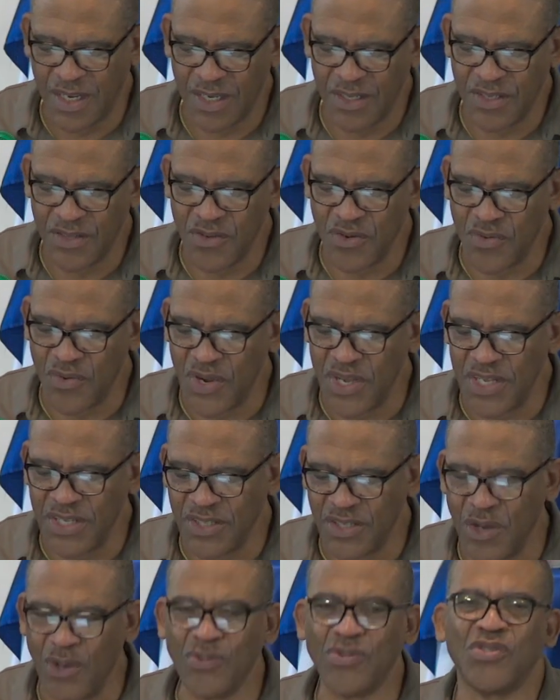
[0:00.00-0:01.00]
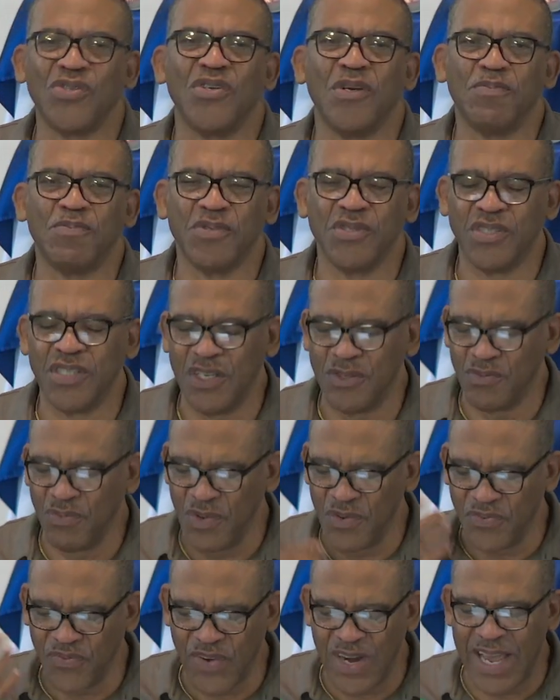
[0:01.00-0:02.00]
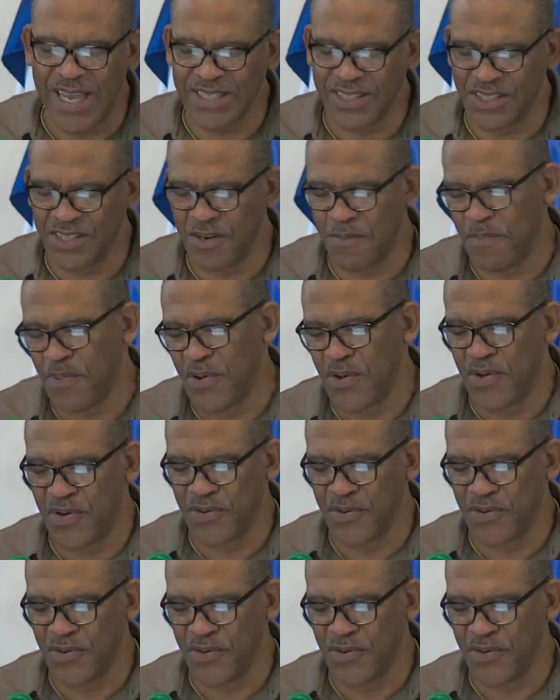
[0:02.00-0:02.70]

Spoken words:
You read those scriptures as we flash it upon,